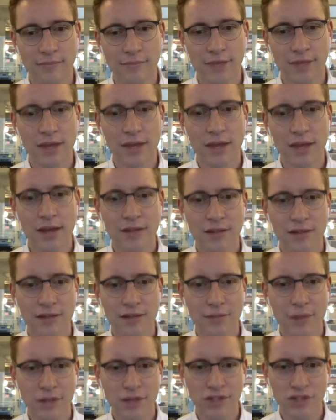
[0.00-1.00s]
Yeah,
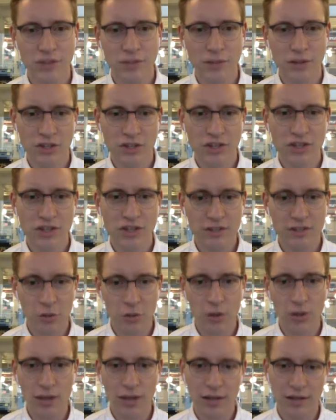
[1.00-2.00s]
it's much easier to
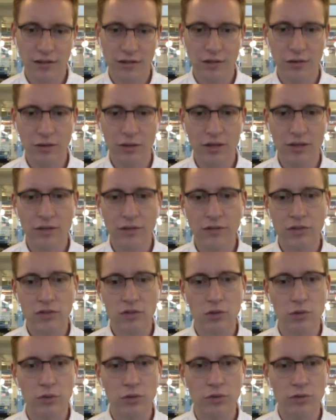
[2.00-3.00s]
relate to
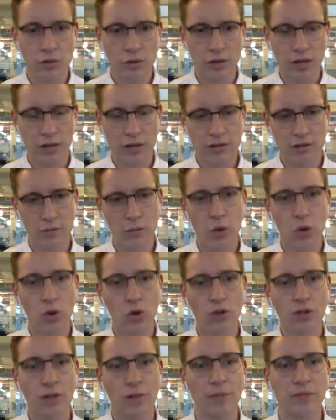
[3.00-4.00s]
individuals or like
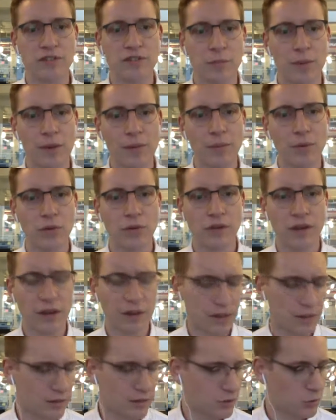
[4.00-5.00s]
small numbers of people than
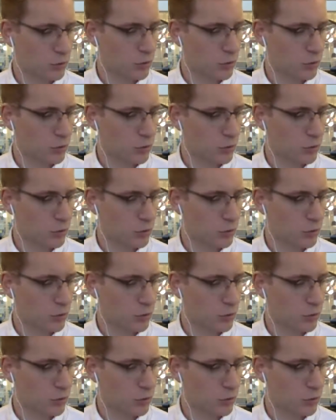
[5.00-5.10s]
it is to